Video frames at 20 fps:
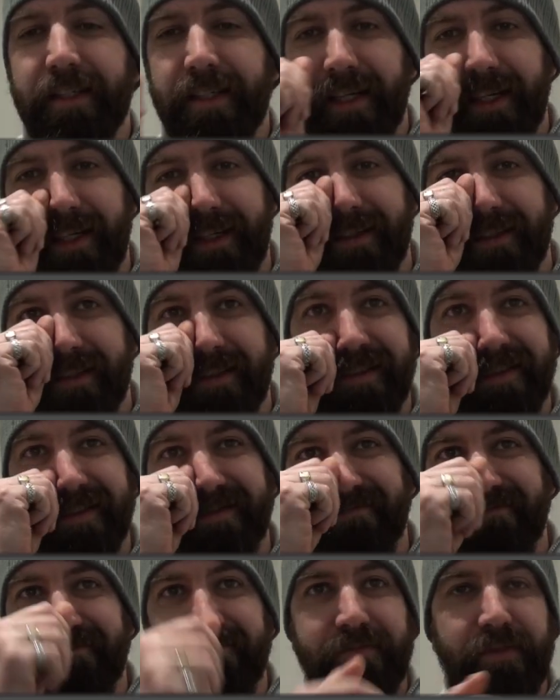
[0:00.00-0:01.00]
take us
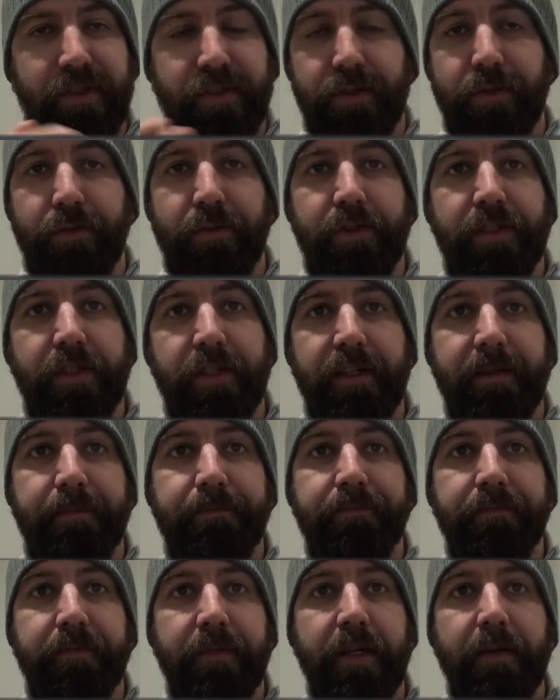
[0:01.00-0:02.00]
a short time.
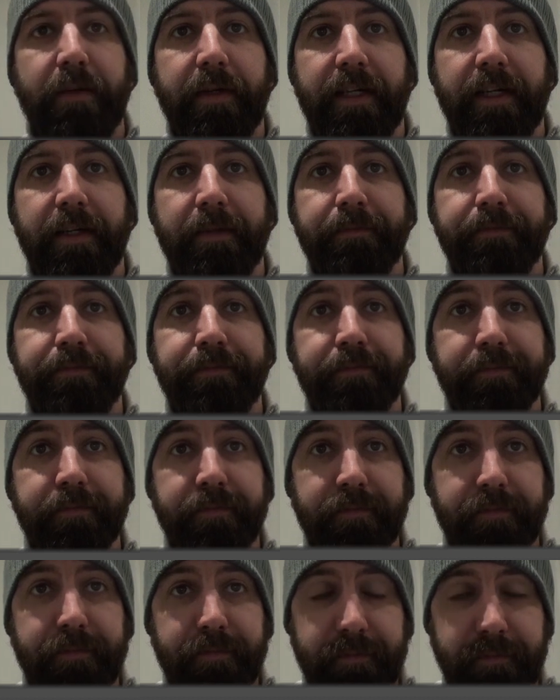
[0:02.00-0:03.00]
There we go.
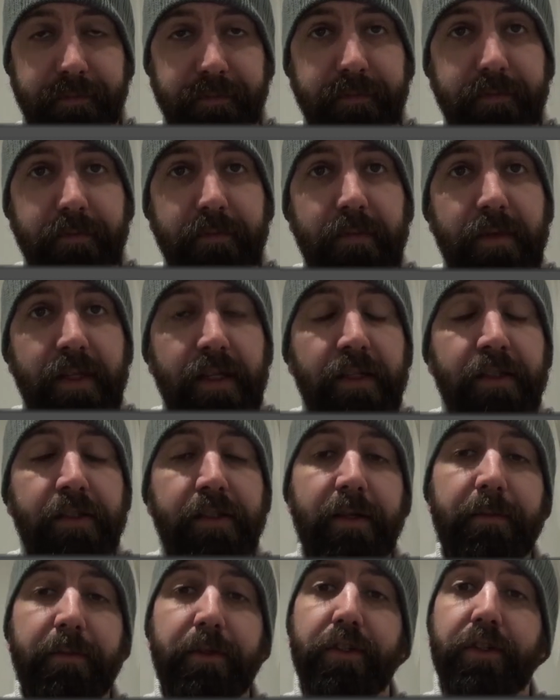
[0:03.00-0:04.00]

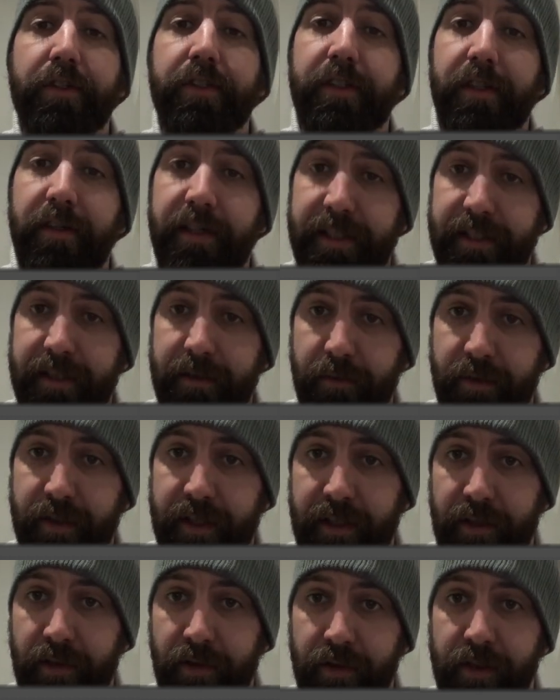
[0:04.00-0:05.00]
Some sites it will
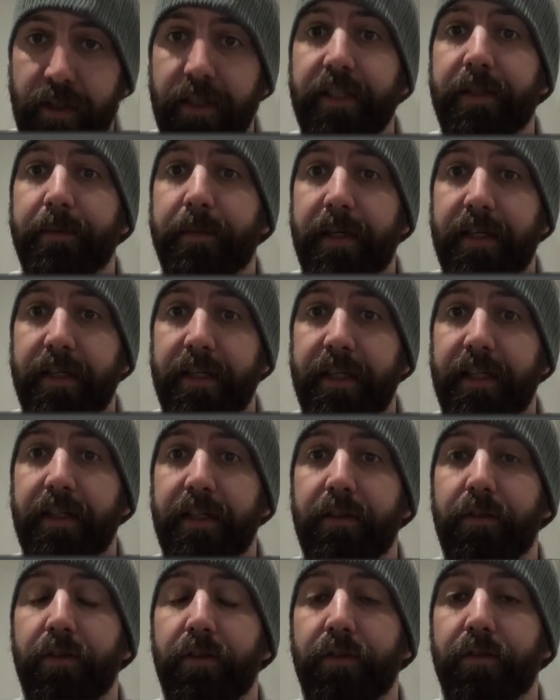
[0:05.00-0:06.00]
take longer
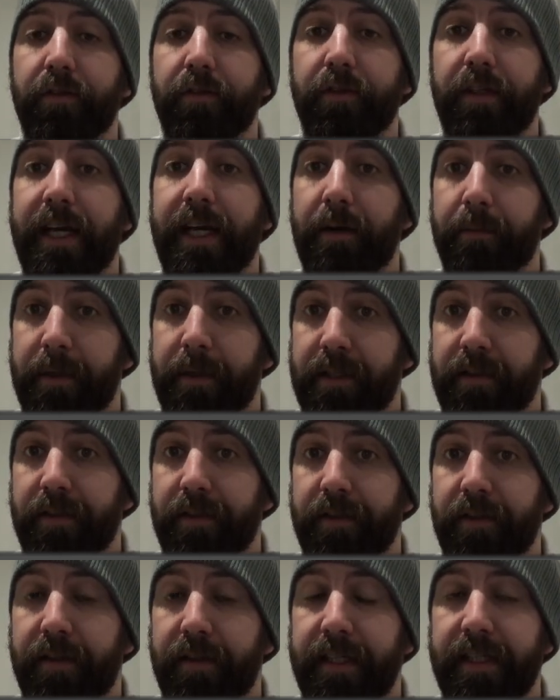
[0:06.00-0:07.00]
depending on how big the
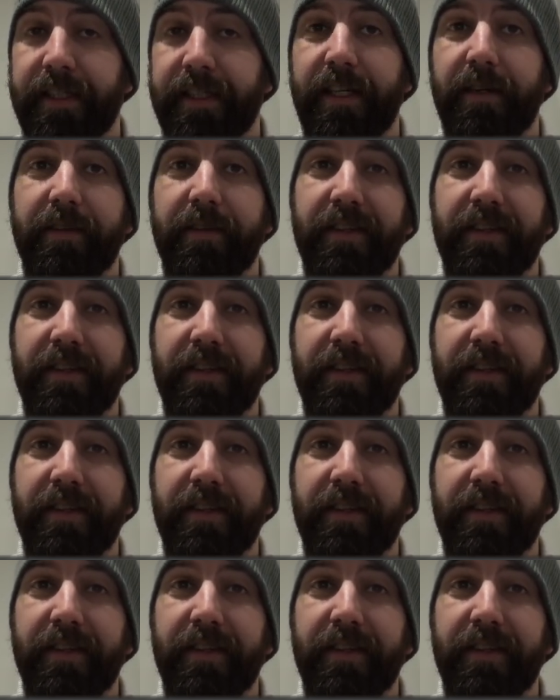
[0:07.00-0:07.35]
site is. Now in